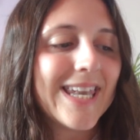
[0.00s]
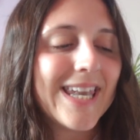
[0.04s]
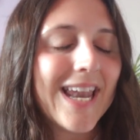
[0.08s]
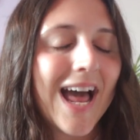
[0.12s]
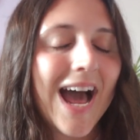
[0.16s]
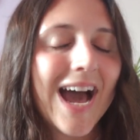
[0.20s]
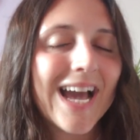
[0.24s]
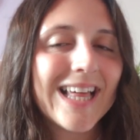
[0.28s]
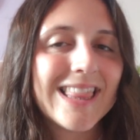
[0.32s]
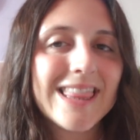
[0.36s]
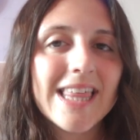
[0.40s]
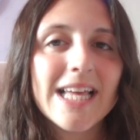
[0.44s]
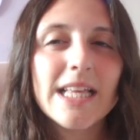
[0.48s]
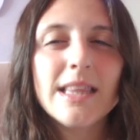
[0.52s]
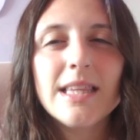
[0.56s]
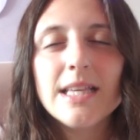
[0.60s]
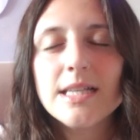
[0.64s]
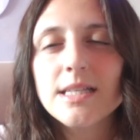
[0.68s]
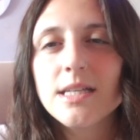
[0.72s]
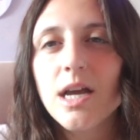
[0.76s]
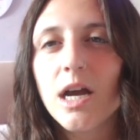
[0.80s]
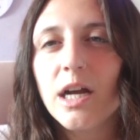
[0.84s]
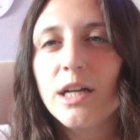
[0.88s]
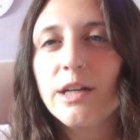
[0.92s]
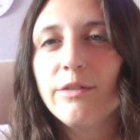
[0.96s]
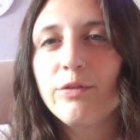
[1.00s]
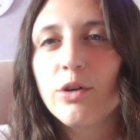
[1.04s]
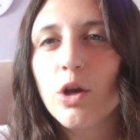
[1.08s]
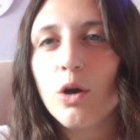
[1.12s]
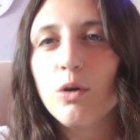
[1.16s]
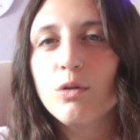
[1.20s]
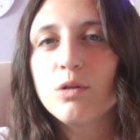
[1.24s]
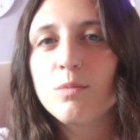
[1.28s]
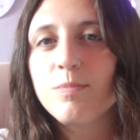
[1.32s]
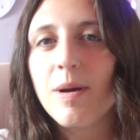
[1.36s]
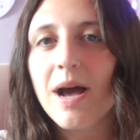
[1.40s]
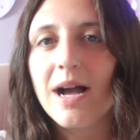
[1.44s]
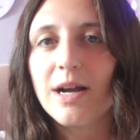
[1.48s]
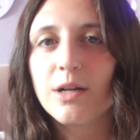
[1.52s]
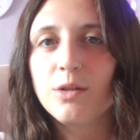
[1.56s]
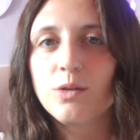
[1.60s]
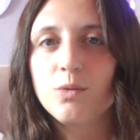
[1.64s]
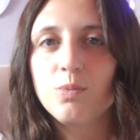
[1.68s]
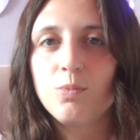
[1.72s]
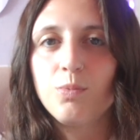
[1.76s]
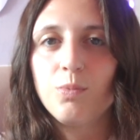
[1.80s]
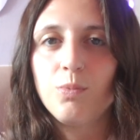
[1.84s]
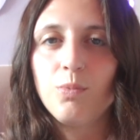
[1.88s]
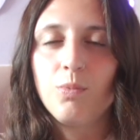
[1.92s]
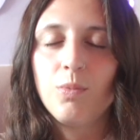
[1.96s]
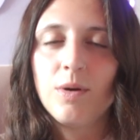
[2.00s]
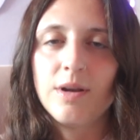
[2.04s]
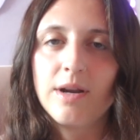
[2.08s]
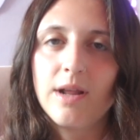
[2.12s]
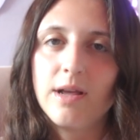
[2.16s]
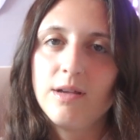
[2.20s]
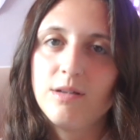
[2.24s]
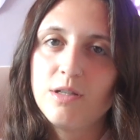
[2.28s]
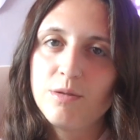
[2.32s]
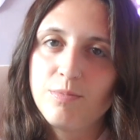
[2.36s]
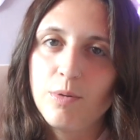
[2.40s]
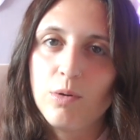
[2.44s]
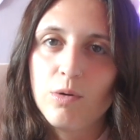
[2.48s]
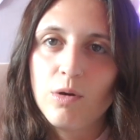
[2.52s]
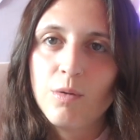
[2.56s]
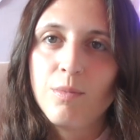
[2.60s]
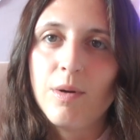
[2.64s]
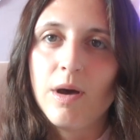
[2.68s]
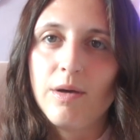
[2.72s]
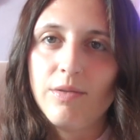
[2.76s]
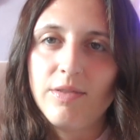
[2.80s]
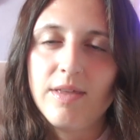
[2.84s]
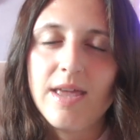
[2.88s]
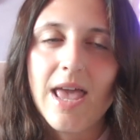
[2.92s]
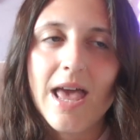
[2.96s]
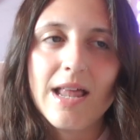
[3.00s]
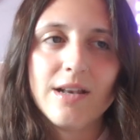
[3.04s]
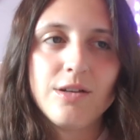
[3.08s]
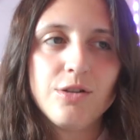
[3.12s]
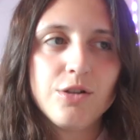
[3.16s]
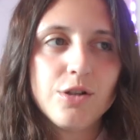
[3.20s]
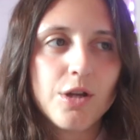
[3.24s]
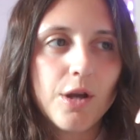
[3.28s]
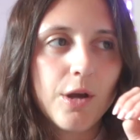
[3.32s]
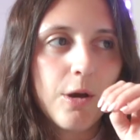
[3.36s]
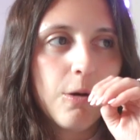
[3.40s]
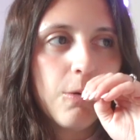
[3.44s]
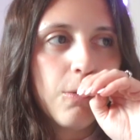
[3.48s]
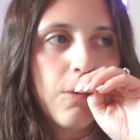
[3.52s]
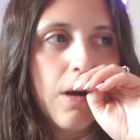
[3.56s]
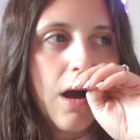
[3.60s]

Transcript: I think this kind of goes back to when I spoke about the endo.